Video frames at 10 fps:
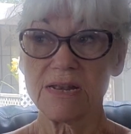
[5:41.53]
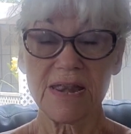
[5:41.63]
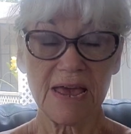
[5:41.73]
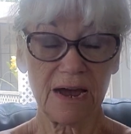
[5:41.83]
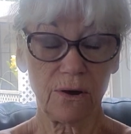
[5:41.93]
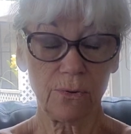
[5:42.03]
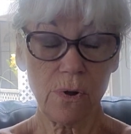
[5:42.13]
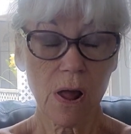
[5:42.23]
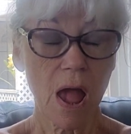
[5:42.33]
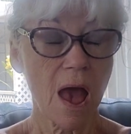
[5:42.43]
Now,
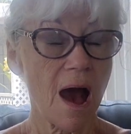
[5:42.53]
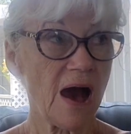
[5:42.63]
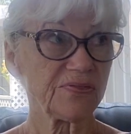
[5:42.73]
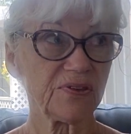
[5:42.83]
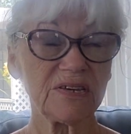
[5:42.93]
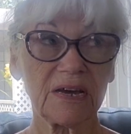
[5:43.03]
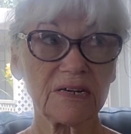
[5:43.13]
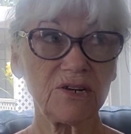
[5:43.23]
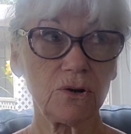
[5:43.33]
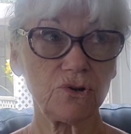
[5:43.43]
I think
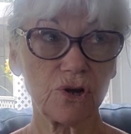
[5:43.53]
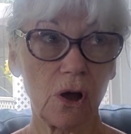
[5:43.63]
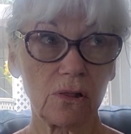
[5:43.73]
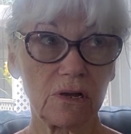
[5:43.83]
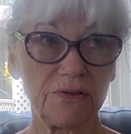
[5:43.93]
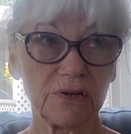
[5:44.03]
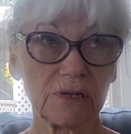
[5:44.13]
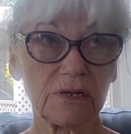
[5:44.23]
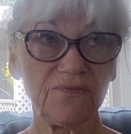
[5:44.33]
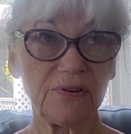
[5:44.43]
I told y'all in the
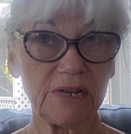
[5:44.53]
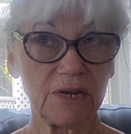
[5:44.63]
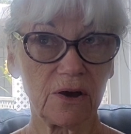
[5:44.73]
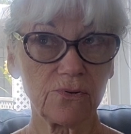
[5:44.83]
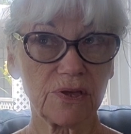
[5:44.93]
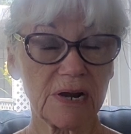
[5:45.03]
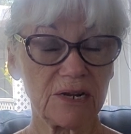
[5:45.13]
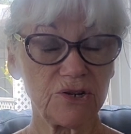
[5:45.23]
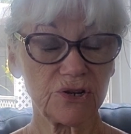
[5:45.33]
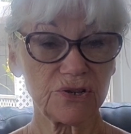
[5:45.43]
little video that
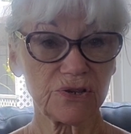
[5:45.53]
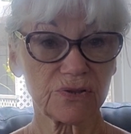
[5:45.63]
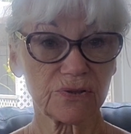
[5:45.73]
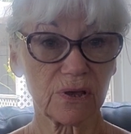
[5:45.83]
I just